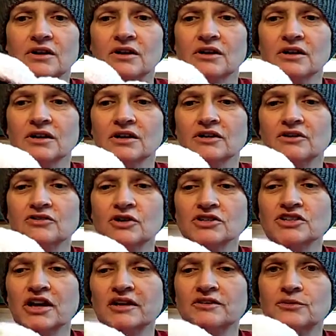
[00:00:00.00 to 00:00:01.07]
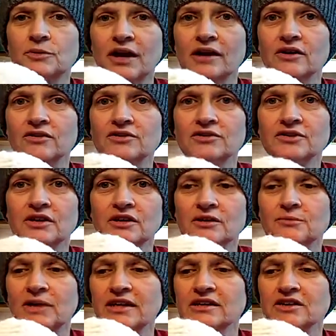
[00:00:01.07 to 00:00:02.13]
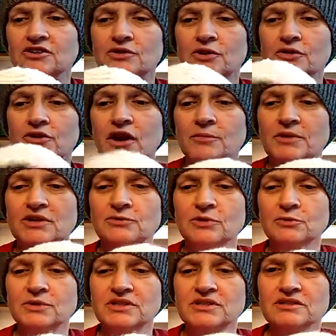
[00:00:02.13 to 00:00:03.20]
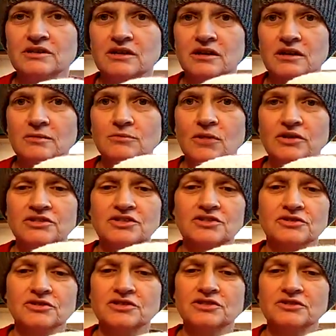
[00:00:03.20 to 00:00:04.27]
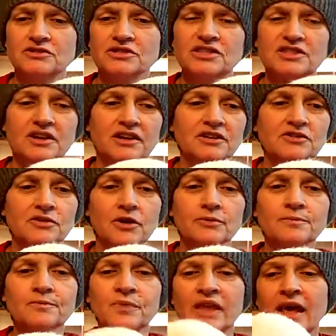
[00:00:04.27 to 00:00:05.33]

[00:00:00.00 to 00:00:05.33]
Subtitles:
uh, Crochet in the Round and Making Your Own Amigurumis monsters or designing your own.